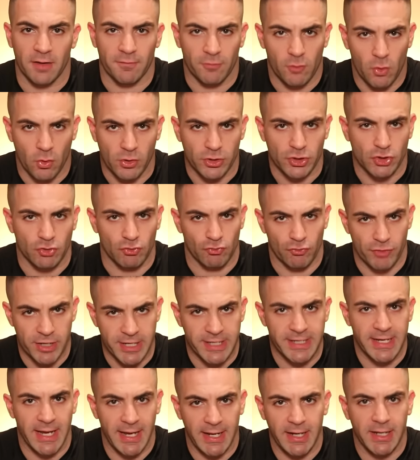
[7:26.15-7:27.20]
And of course,
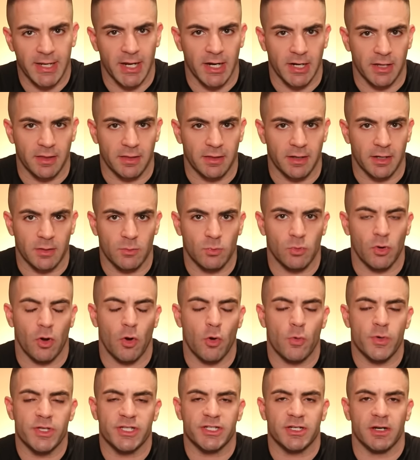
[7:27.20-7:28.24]
regaining anything will
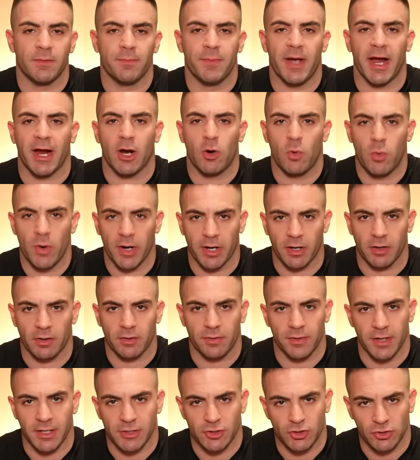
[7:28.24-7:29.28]
always come back
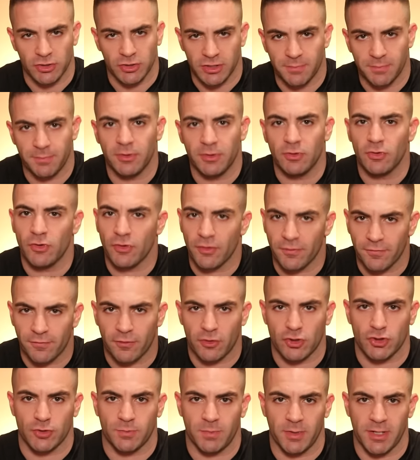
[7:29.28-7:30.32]
quicker than it took to build in the
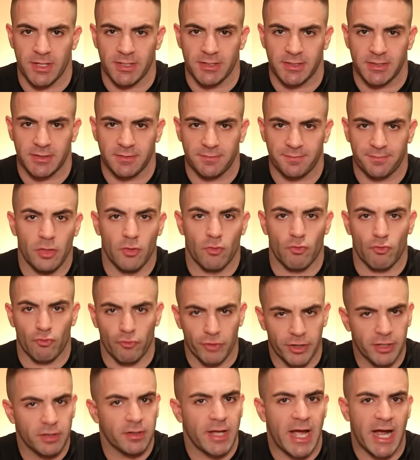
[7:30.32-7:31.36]
first place. The
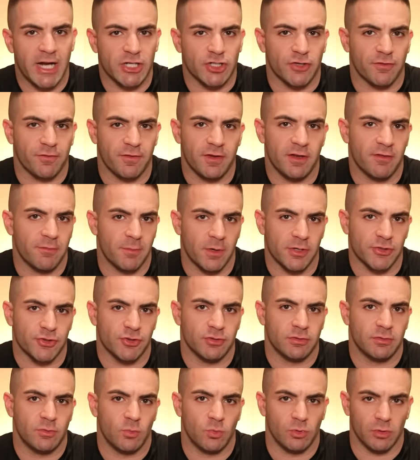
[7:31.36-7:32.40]
real atrophy of
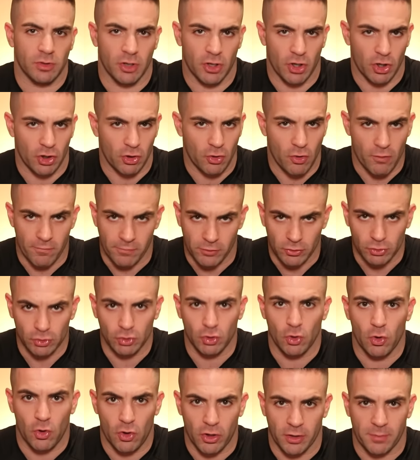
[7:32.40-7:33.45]
muscle will occur over
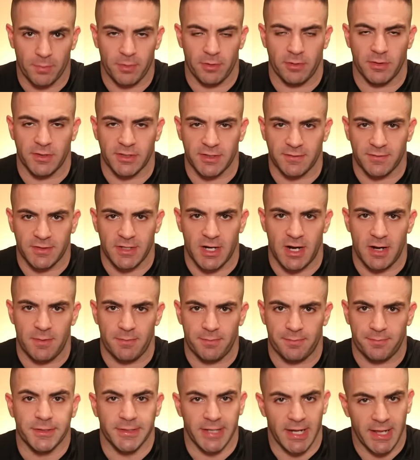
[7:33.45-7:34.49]
long periods of time.
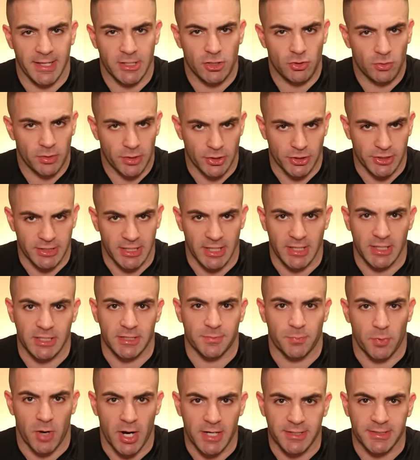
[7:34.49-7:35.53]
So now that you understand
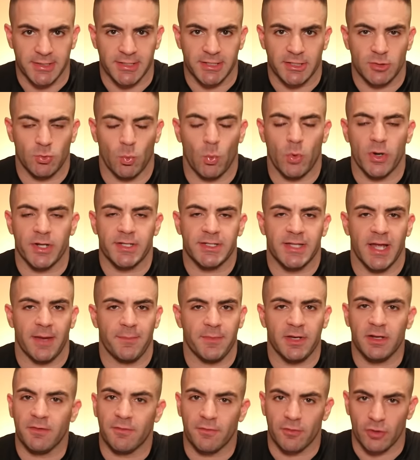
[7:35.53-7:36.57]
this process, what does that
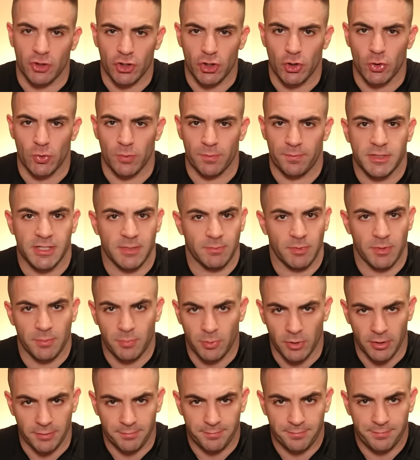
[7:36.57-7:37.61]
mean for you? Simply
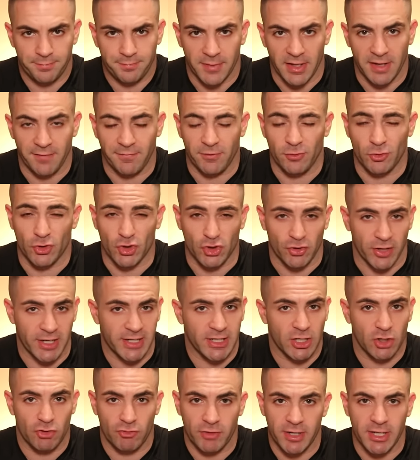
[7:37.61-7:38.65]
put, if you
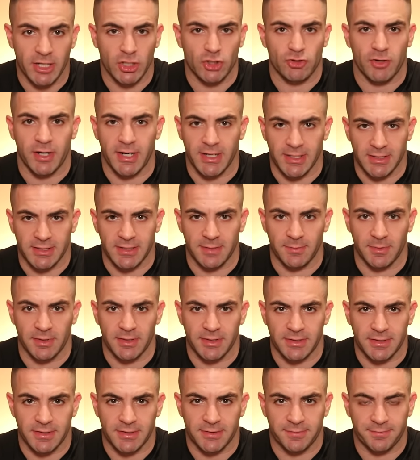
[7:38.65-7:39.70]
train to create a training
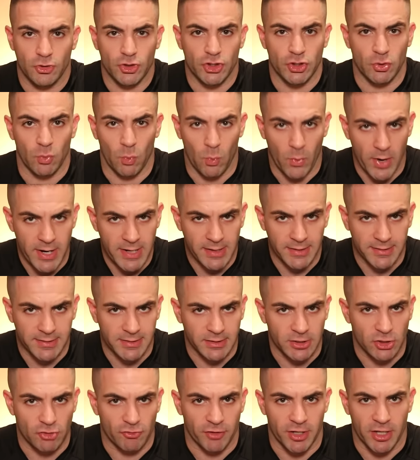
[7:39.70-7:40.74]
stimulus, you should wait
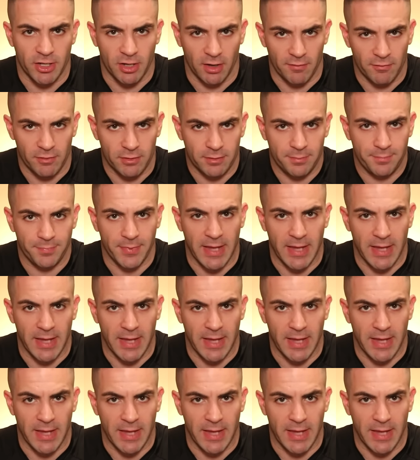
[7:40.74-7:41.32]
until you recover